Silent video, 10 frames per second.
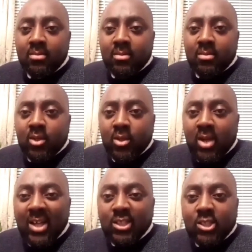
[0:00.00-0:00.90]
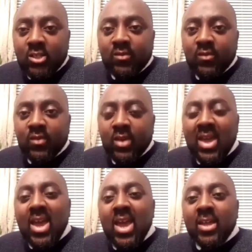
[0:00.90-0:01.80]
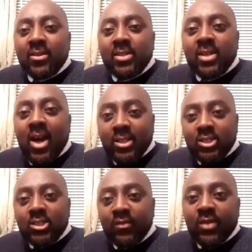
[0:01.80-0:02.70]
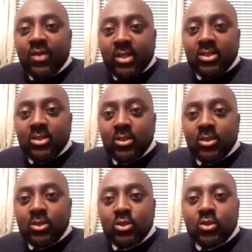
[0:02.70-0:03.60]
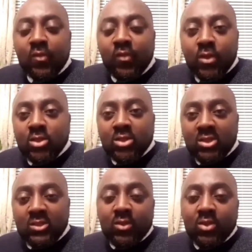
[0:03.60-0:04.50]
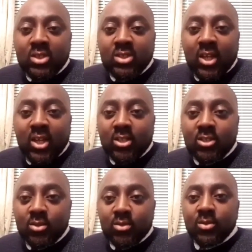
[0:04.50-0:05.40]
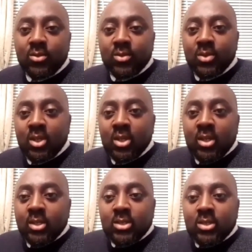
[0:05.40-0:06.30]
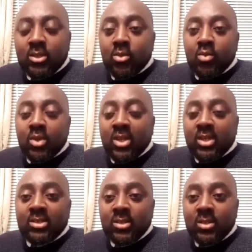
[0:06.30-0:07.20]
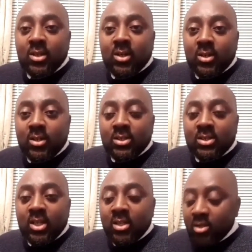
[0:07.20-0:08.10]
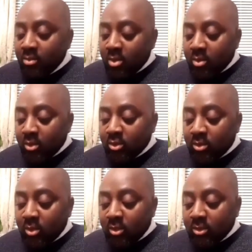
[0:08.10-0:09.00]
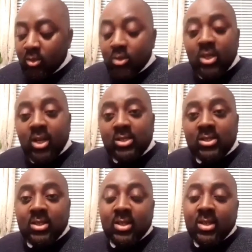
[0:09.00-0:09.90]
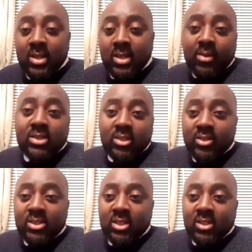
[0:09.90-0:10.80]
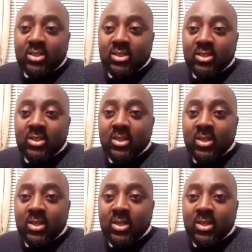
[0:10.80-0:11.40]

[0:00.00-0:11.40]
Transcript: you know, achieve and achieve that to feel successful inside you. So with that all now said, we want to also look at characteristics